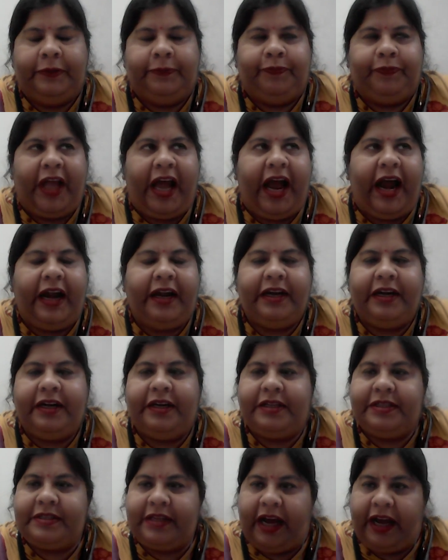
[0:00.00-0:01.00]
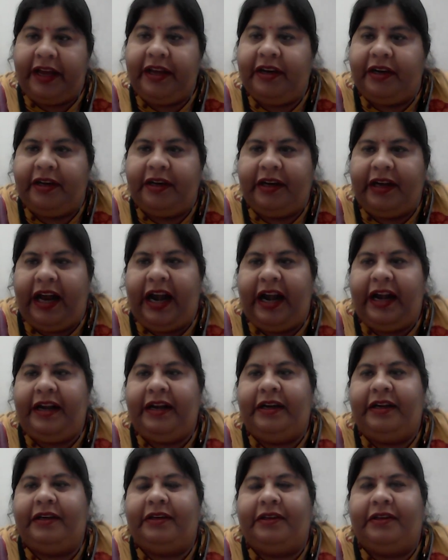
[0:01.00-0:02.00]
had a desire,
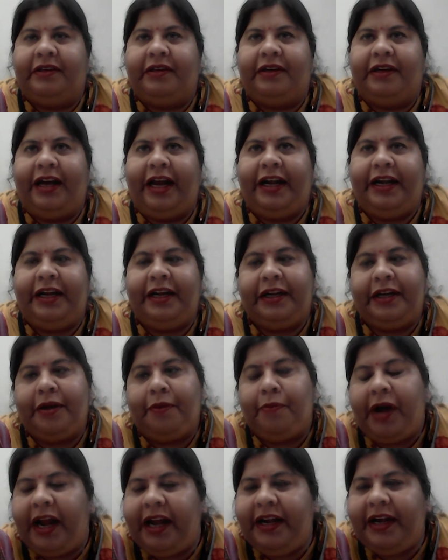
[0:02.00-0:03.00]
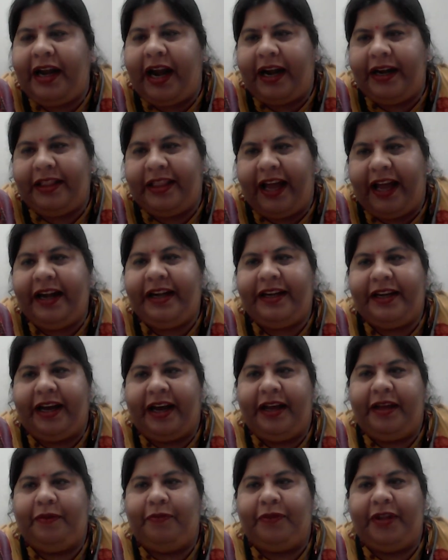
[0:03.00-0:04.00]
and I determined at that
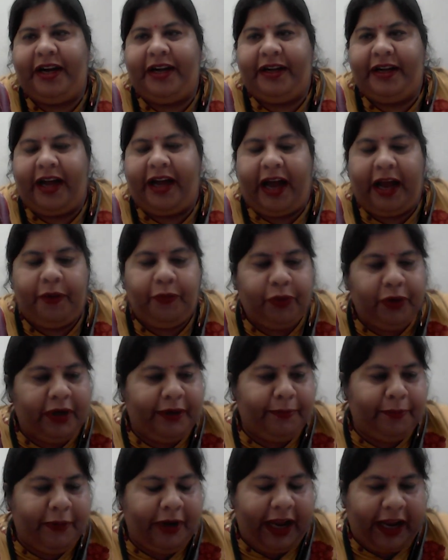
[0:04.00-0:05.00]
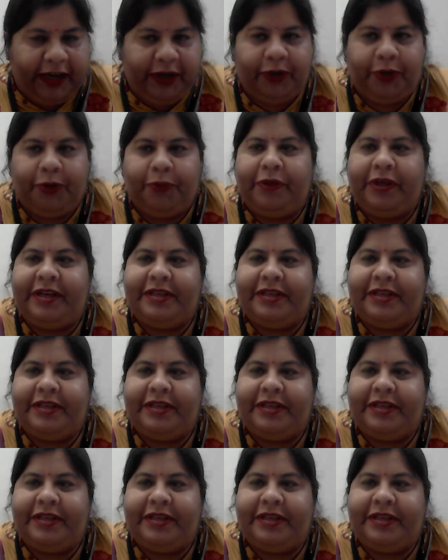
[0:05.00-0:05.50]
time that I would like to be a